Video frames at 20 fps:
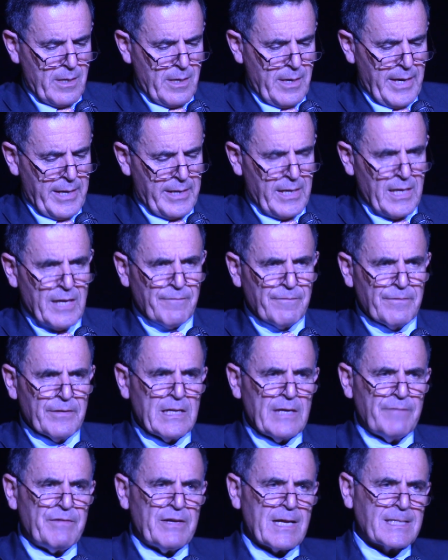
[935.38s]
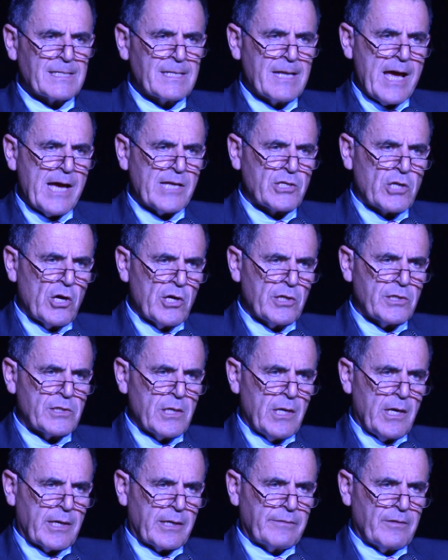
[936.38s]
And even if he doesn't ask
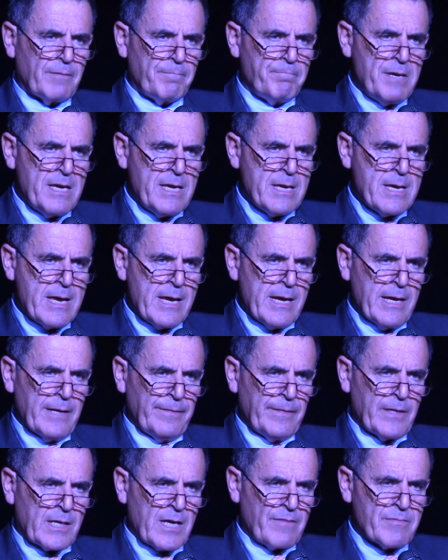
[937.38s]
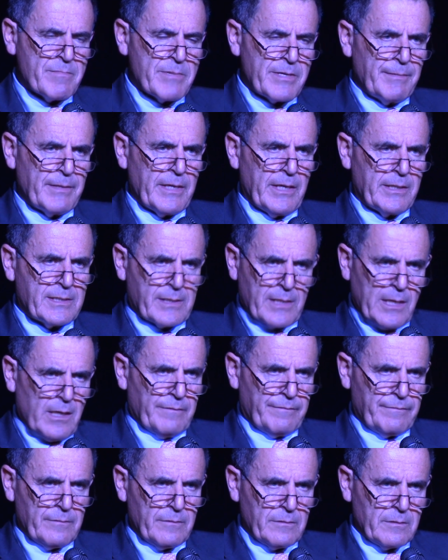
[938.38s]
Herzog to be in the government
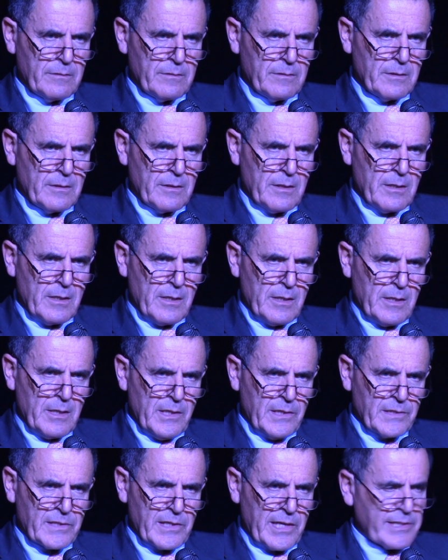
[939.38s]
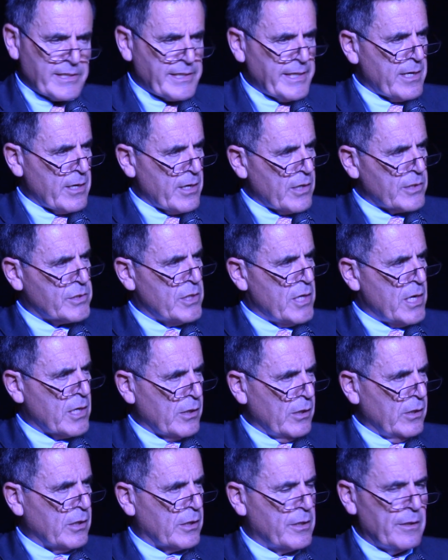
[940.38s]
itself, he's going to say to
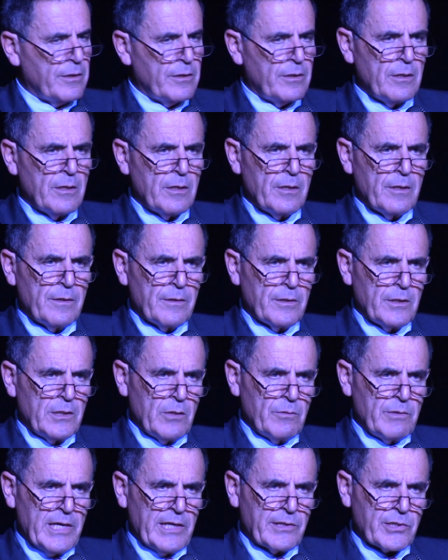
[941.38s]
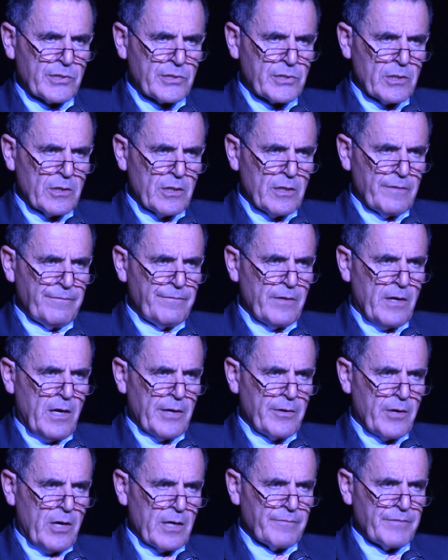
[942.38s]
Herzog, look, you need to serve
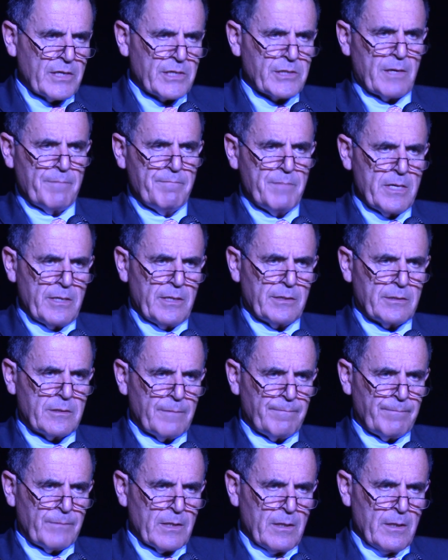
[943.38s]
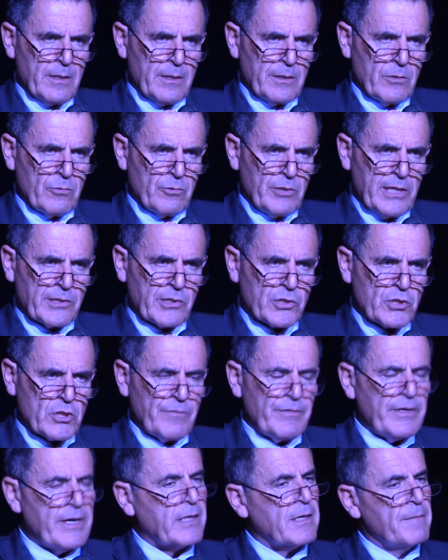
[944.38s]
on all of these committees. You need to
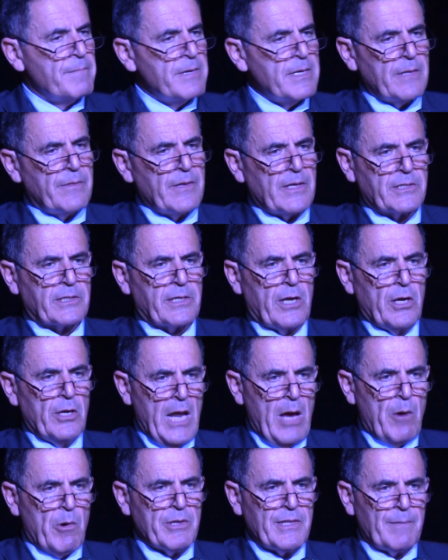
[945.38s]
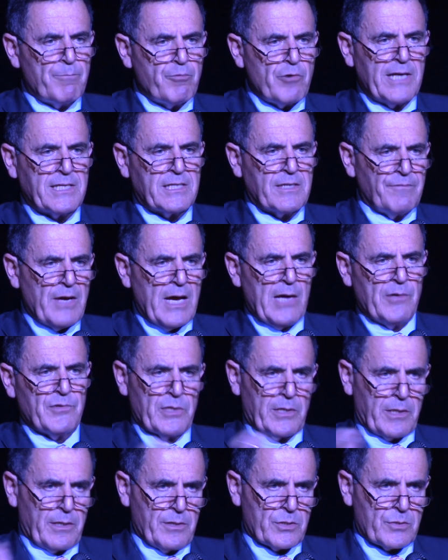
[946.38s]
serve on a committee that's going to lower the price of
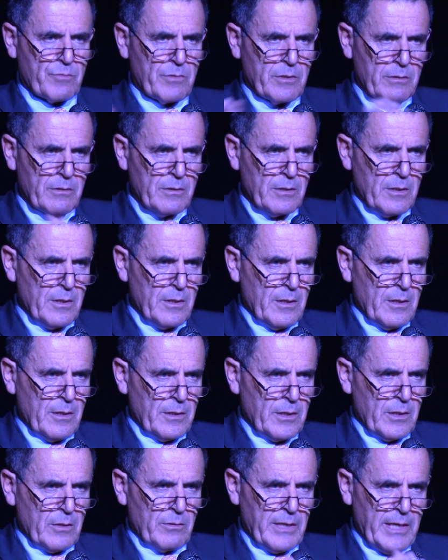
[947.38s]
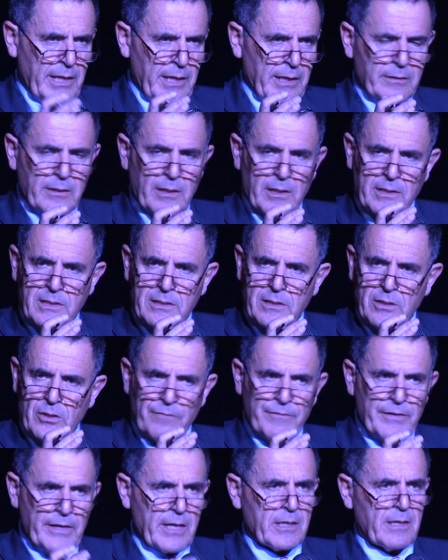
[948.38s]
housing in Israel. You need to
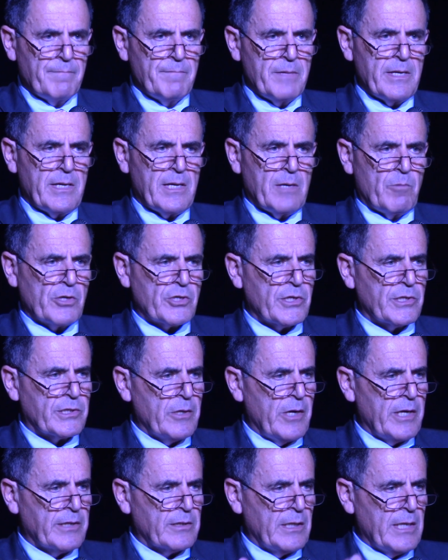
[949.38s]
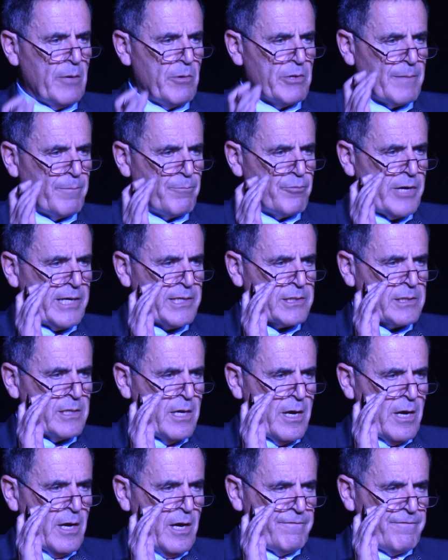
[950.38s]
serve on a committee which is going to lower the
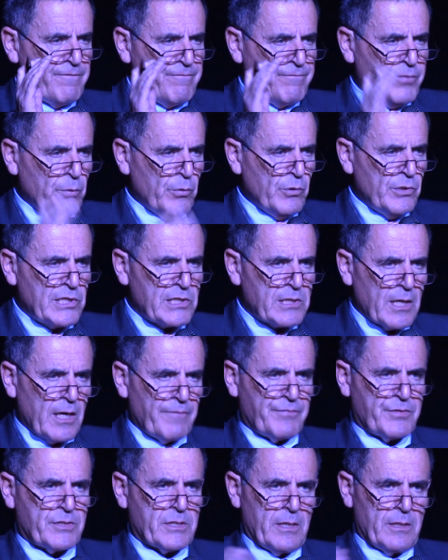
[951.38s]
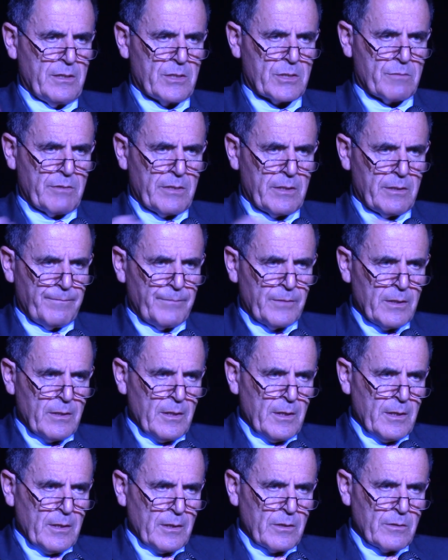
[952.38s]
price of foodstuffs in Israel.
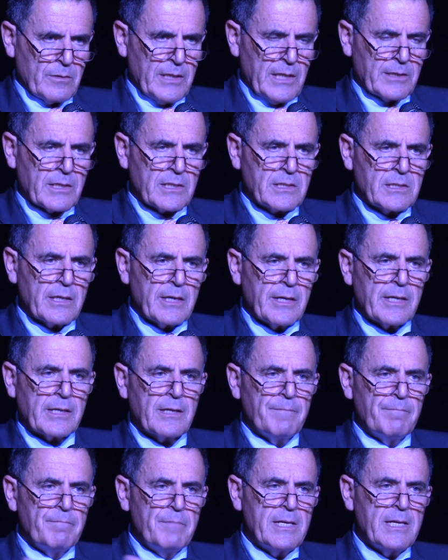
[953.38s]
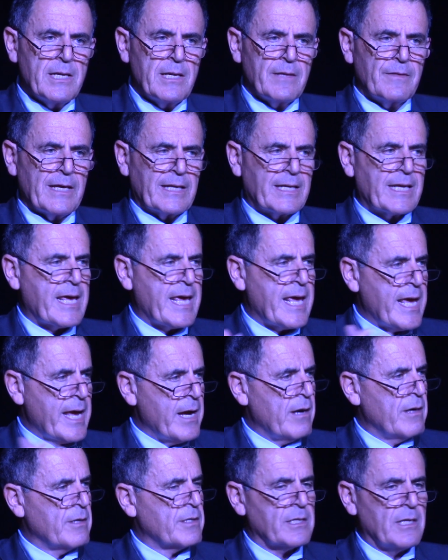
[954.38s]
You need to sit on a committee that
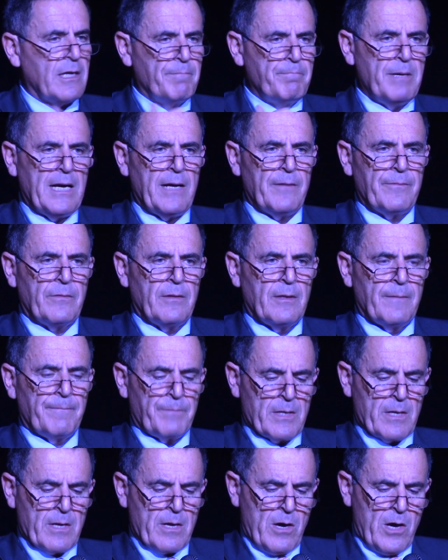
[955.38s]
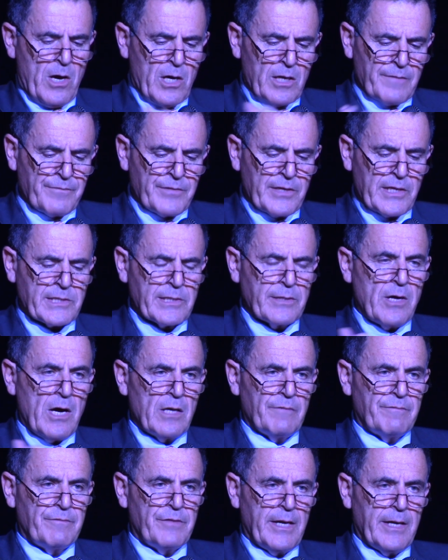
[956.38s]
cares about all of this and
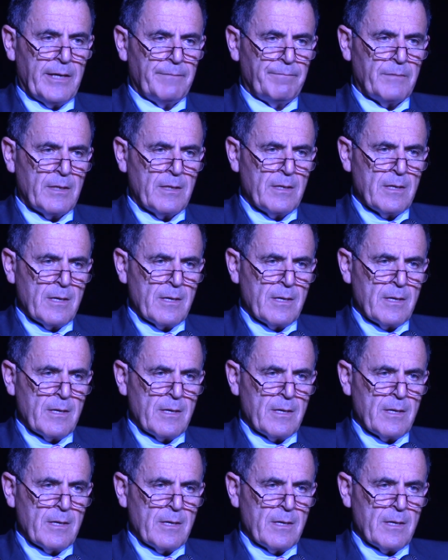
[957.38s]
all of that.